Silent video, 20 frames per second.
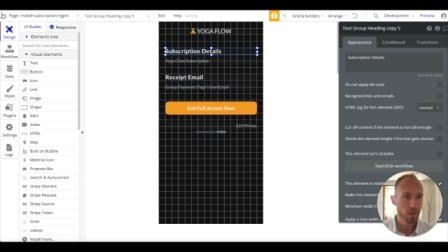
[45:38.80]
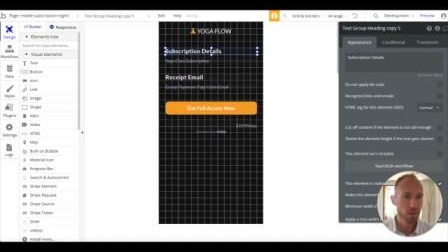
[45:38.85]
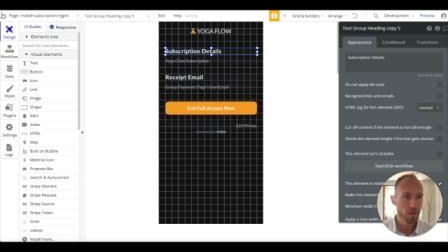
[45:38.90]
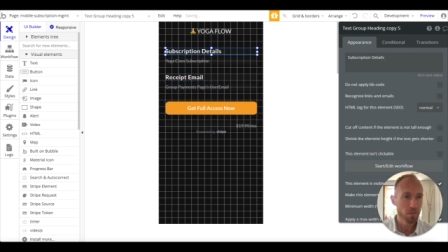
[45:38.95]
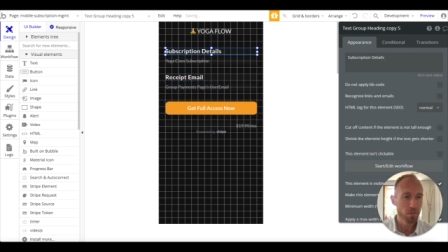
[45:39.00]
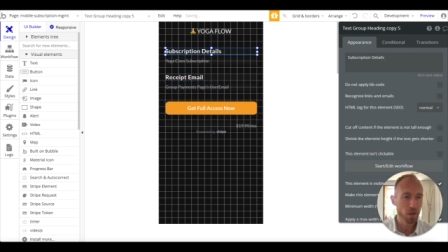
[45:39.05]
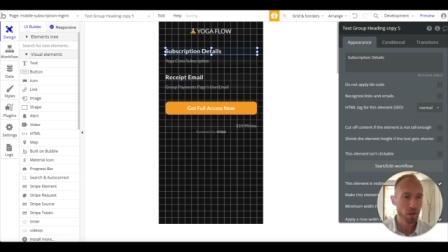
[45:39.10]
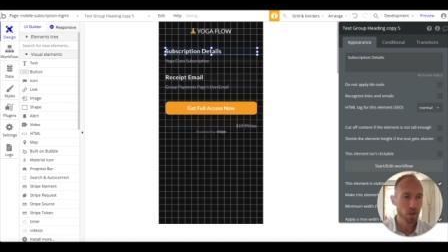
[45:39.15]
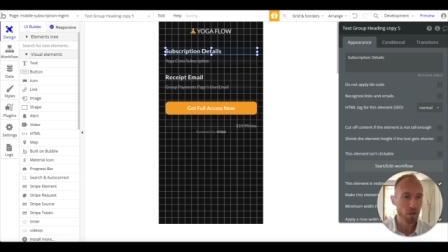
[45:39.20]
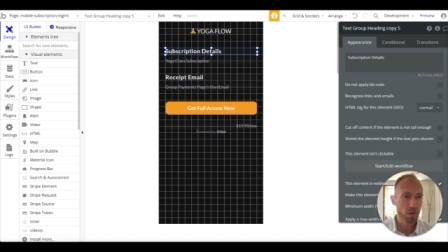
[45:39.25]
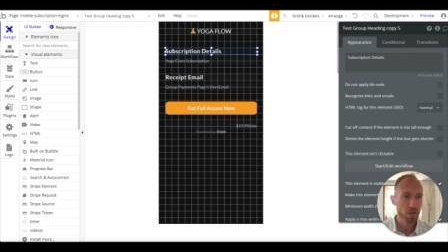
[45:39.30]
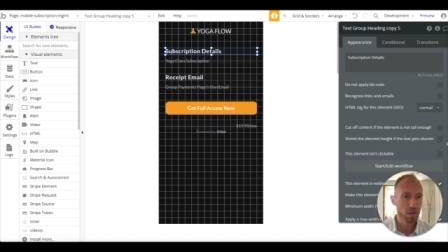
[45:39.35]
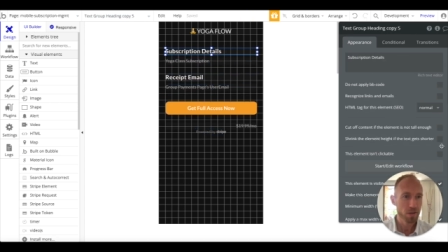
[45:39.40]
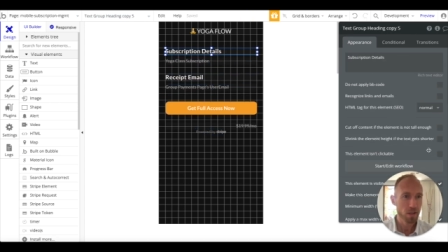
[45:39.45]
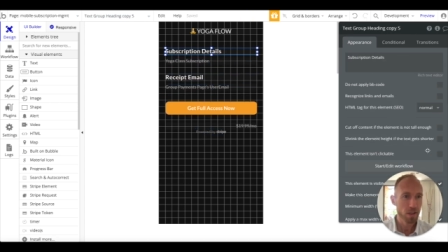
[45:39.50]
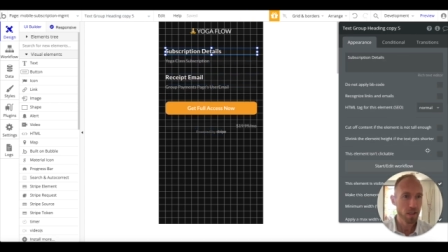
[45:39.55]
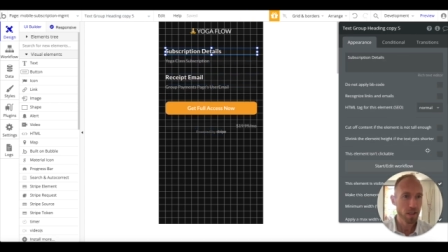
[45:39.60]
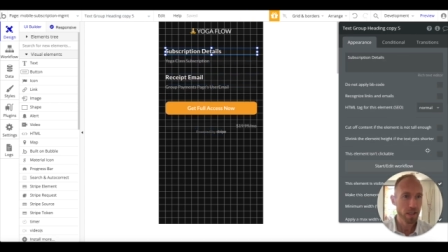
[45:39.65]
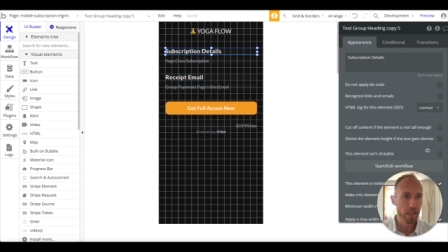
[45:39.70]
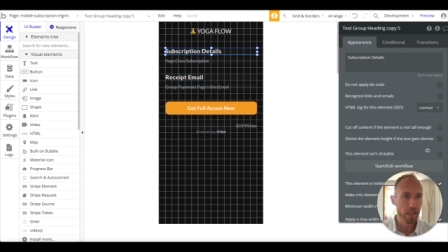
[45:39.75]
But looks
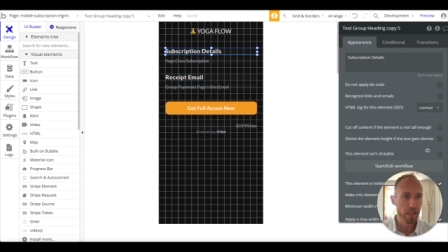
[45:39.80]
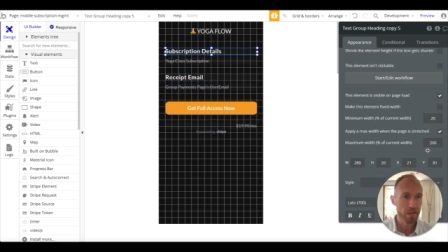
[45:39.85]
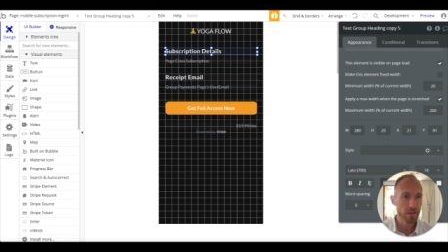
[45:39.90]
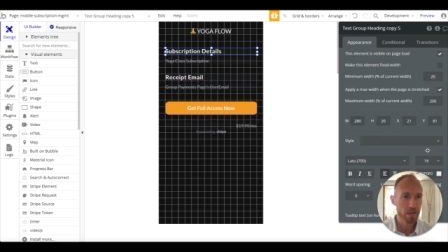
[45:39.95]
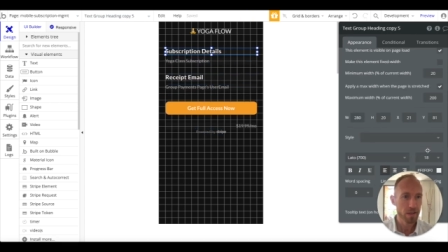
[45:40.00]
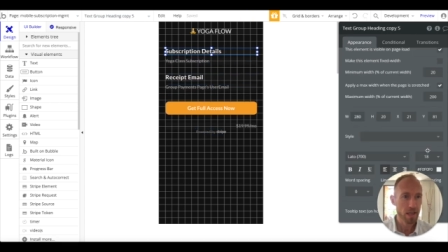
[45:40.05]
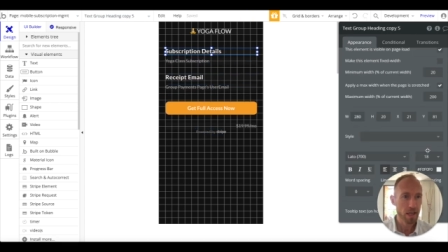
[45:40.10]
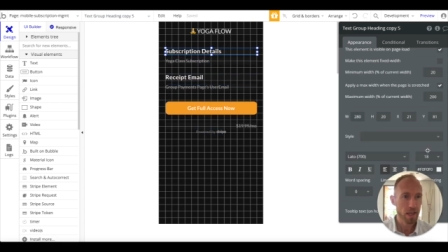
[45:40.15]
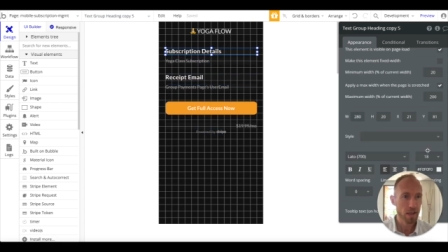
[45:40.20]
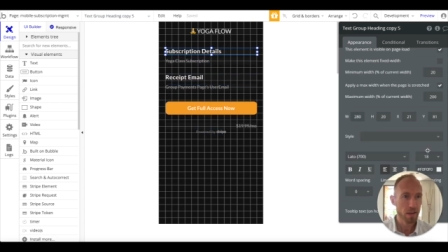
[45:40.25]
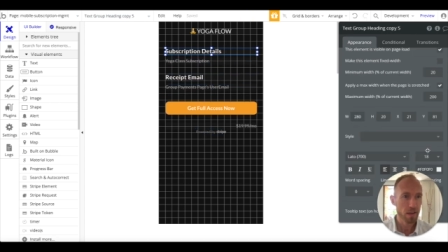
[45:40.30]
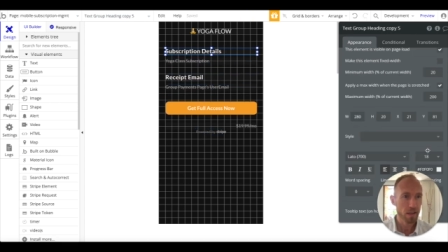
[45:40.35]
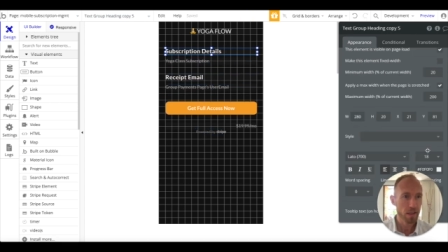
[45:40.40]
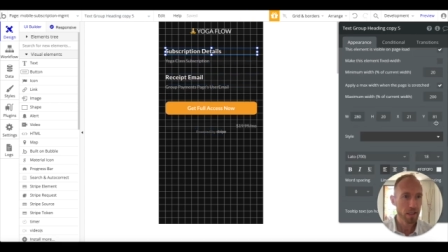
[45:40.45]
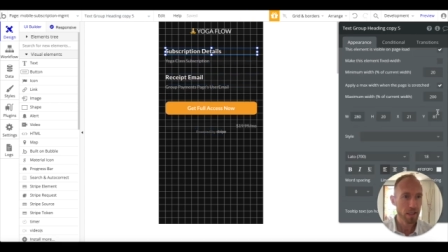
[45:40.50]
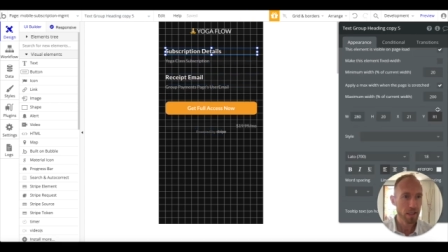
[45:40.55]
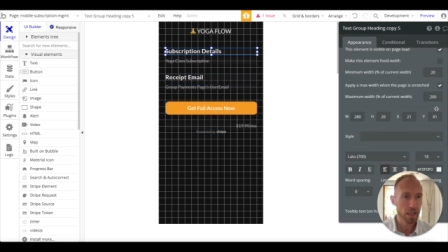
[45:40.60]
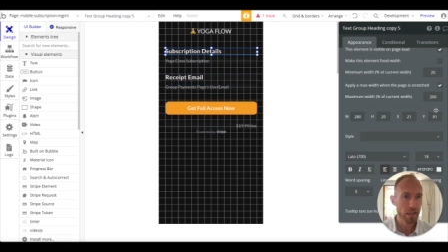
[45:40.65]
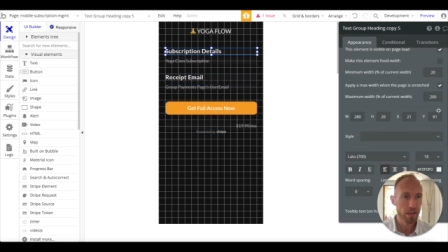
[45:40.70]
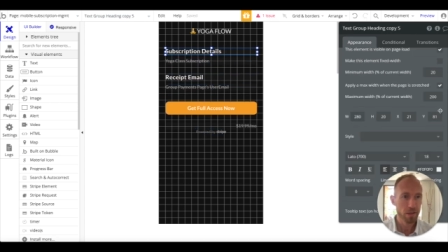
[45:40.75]
like is today a lucky
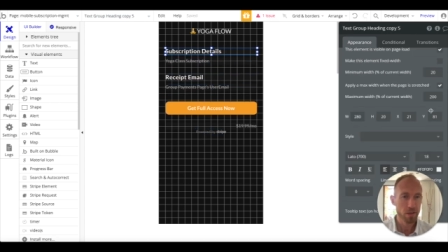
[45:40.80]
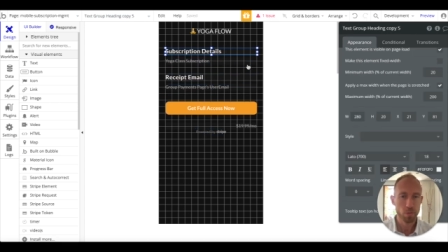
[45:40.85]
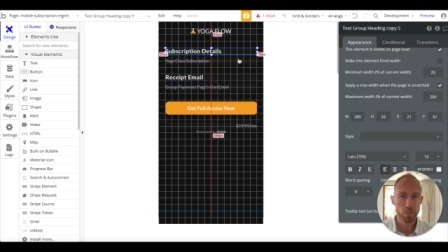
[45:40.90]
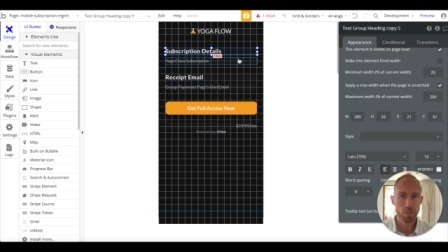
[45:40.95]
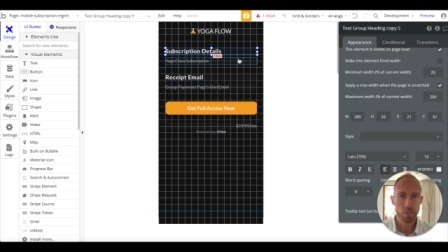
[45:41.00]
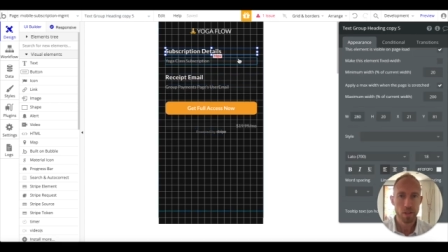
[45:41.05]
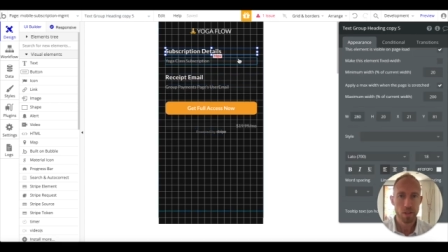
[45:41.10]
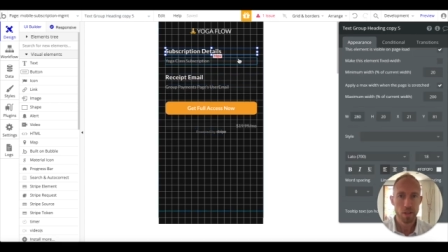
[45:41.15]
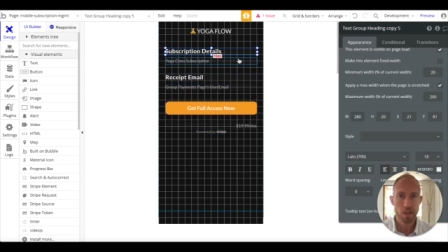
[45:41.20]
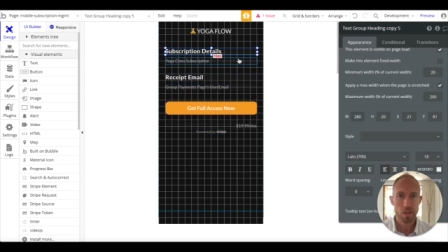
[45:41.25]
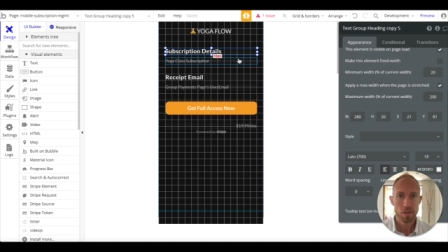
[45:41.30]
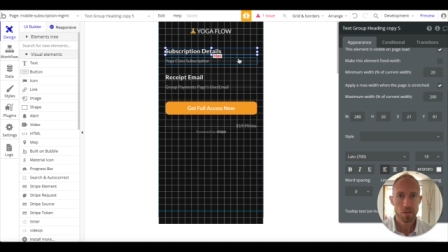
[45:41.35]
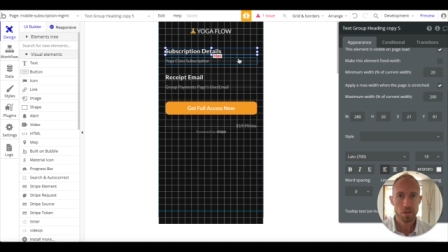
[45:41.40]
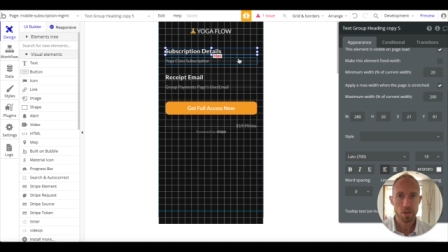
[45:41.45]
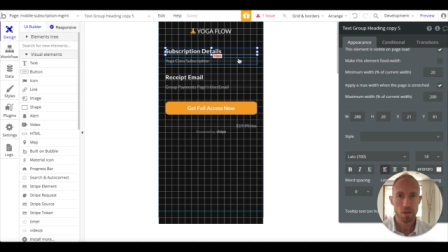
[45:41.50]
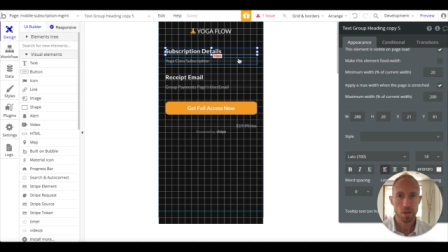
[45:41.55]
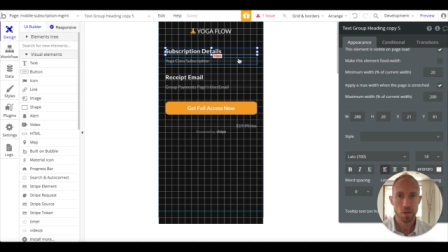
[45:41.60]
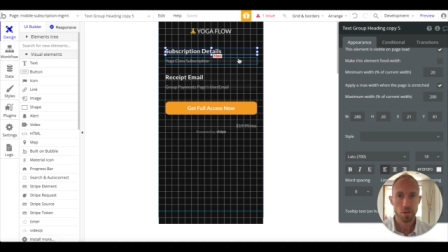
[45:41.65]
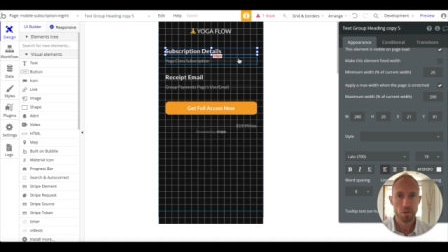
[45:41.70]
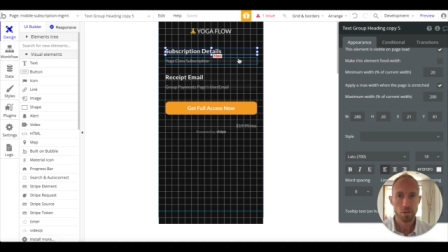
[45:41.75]
day? Nope.
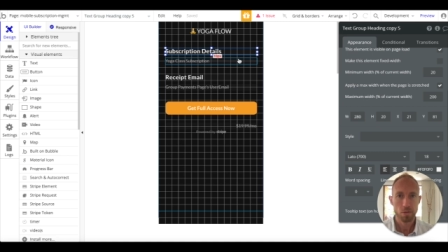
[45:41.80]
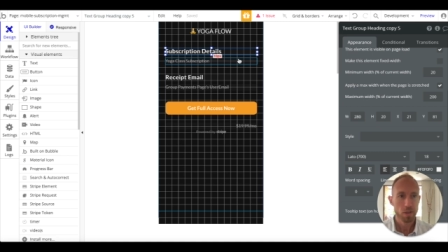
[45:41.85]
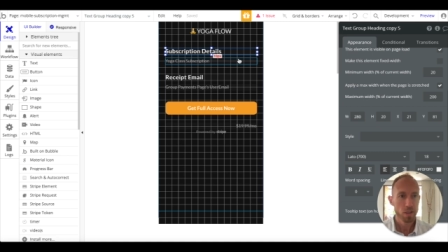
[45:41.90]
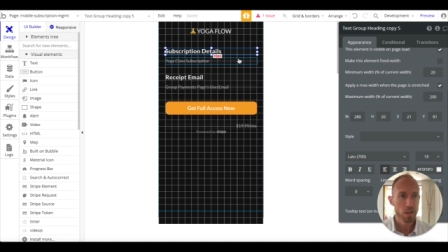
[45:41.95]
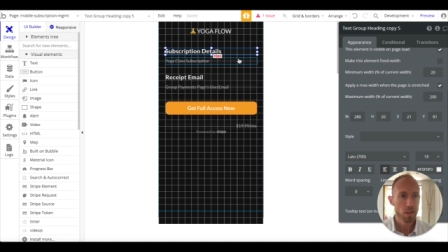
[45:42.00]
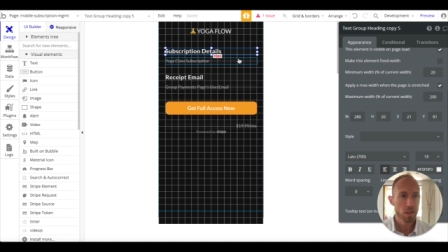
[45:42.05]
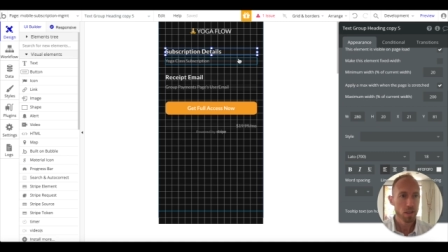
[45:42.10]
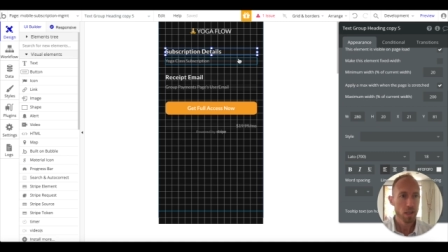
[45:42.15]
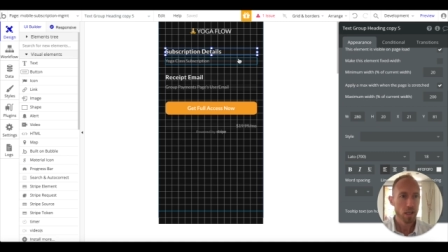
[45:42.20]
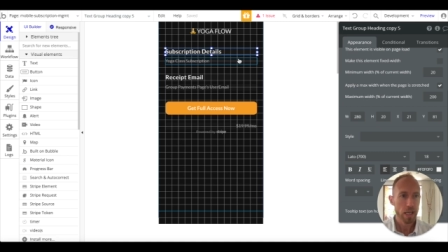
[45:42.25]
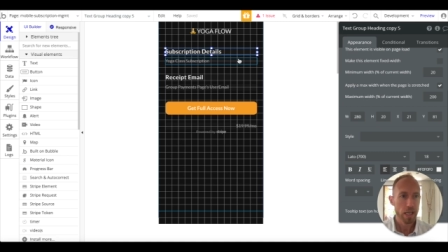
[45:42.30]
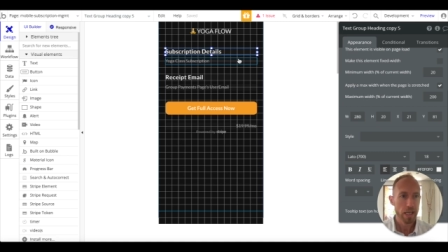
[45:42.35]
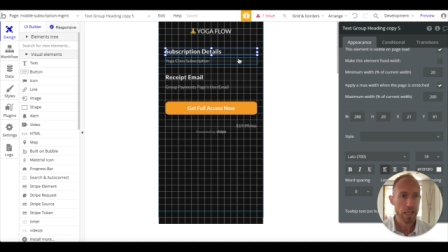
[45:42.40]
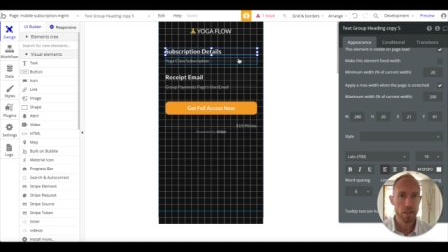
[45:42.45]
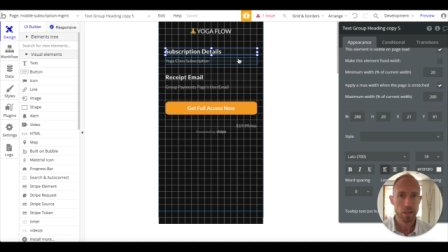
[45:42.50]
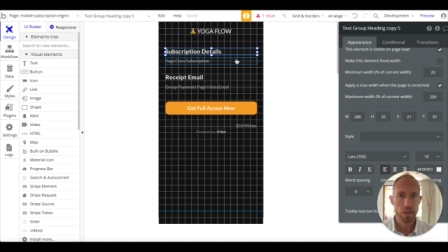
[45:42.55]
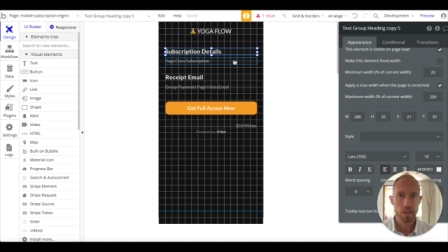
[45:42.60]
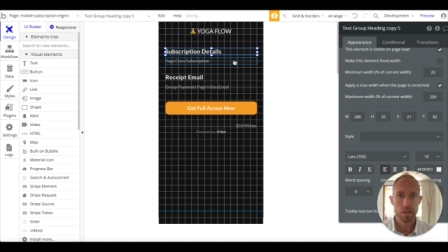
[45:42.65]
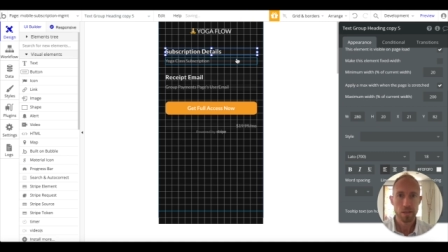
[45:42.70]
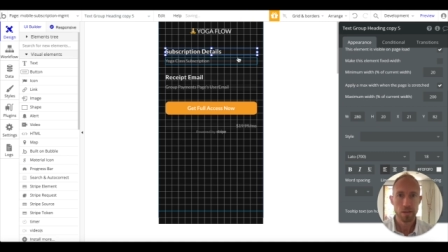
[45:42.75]
So
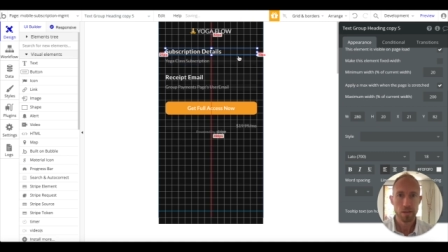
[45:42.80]
81.